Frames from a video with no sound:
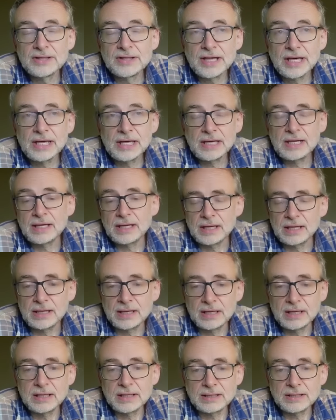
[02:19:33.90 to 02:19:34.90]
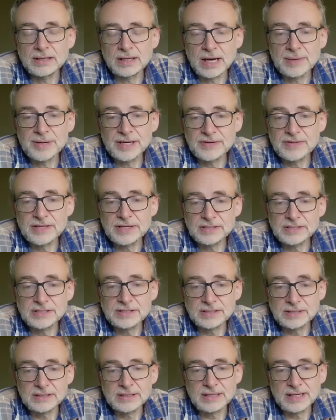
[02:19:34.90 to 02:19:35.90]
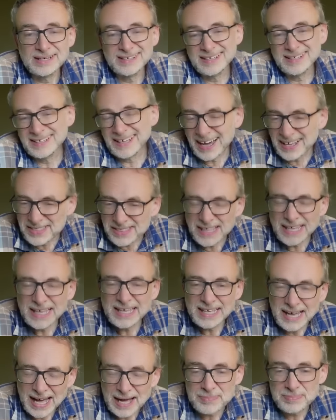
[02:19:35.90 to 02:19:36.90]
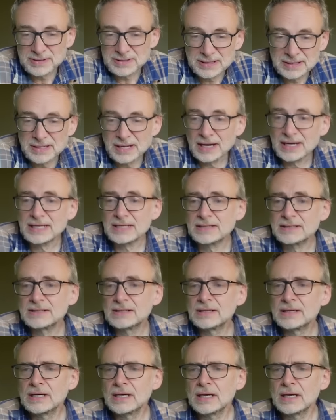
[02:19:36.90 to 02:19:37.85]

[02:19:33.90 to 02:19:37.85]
I mean, this. I think it happened at night.